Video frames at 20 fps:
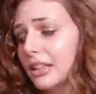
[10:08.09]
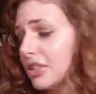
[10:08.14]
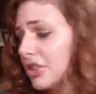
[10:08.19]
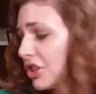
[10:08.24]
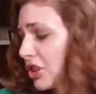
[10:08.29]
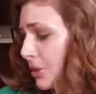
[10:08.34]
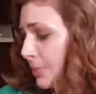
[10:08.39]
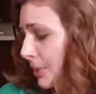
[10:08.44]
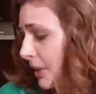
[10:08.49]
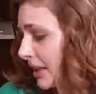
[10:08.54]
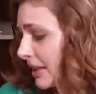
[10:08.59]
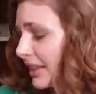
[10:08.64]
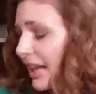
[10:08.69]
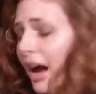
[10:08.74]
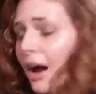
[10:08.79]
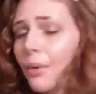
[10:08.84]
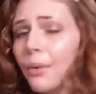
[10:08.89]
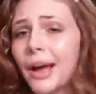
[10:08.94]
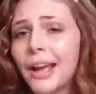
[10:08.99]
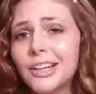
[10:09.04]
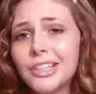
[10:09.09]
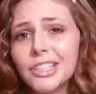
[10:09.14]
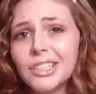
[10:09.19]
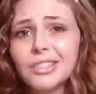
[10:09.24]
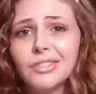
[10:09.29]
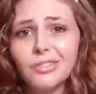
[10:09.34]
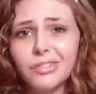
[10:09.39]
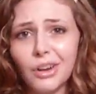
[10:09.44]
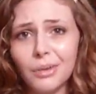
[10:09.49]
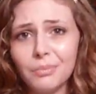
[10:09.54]
Let's just put it that way,
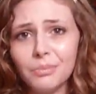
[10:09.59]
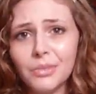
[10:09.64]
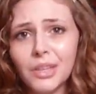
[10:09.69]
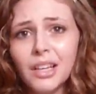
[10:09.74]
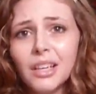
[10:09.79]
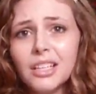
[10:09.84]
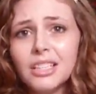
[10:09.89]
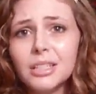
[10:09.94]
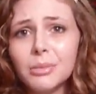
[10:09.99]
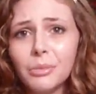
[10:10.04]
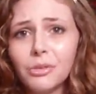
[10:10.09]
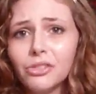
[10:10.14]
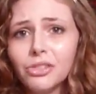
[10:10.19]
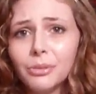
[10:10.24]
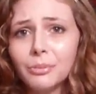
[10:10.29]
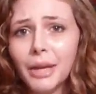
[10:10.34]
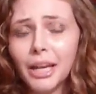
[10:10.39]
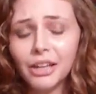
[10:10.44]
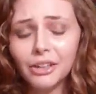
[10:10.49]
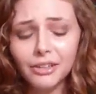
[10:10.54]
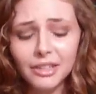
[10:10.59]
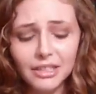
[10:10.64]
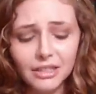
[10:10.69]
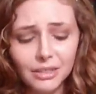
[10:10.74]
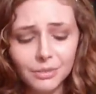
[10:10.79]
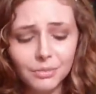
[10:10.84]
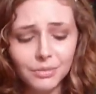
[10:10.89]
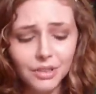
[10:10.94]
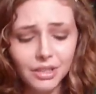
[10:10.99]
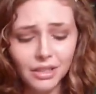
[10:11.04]
just from some of her
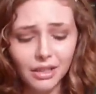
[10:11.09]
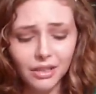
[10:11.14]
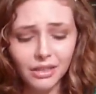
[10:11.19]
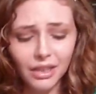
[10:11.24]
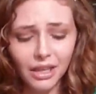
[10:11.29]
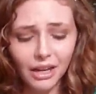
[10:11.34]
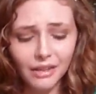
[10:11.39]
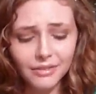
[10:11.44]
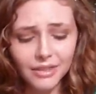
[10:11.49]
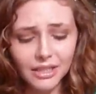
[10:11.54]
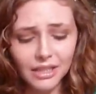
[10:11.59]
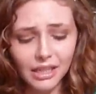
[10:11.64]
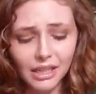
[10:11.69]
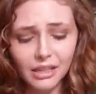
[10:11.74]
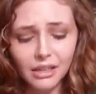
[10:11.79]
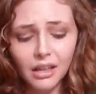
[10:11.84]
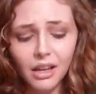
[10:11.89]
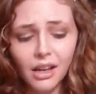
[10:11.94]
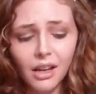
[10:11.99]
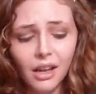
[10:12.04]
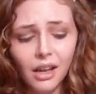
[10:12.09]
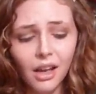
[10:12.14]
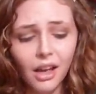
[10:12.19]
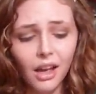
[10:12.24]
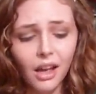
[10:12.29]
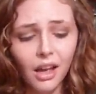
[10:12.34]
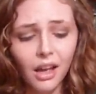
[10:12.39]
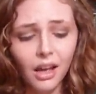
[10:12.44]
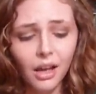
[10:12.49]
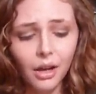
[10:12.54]
mannerisms that I've seen.
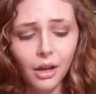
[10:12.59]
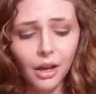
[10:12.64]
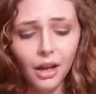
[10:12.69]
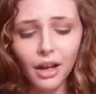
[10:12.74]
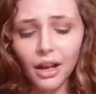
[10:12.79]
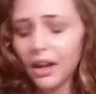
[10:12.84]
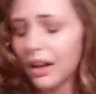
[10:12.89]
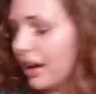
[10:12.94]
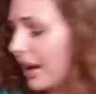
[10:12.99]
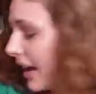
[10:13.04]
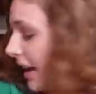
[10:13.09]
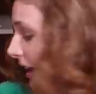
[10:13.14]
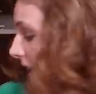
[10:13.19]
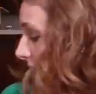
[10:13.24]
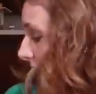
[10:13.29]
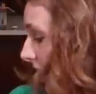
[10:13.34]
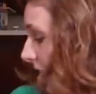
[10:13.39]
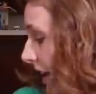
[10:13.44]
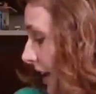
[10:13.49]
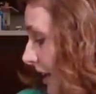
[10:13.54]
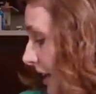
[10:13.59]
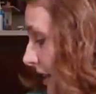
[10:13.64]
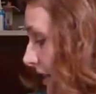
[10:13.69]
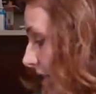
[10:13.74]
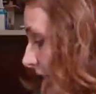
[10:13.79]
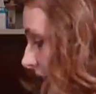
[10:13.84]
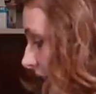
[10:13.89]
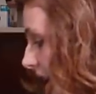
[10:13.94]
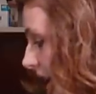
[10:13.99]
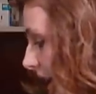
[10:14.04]
And